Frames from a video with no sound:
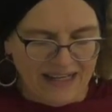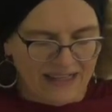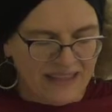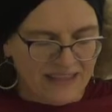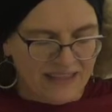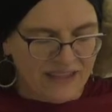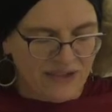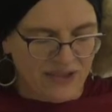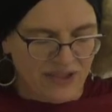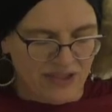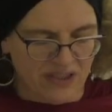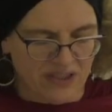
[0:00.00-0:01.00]
And I'd like to
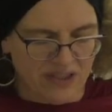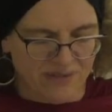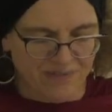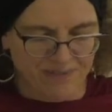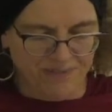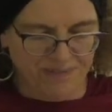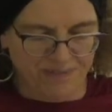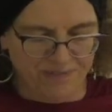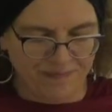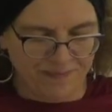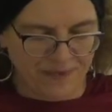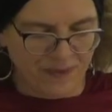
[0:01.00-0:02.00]
start
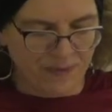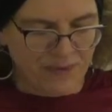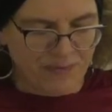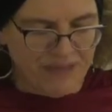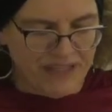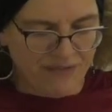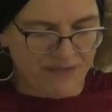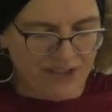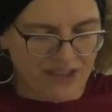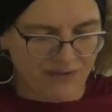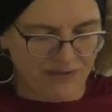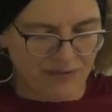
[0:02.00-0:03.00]
with my
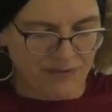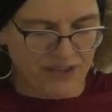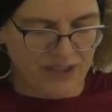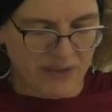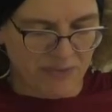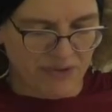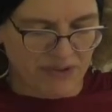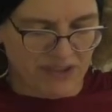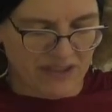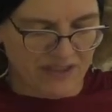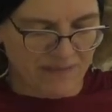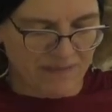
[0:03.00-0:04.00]
everyday female
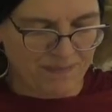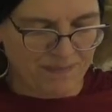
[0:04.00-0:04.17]
experience.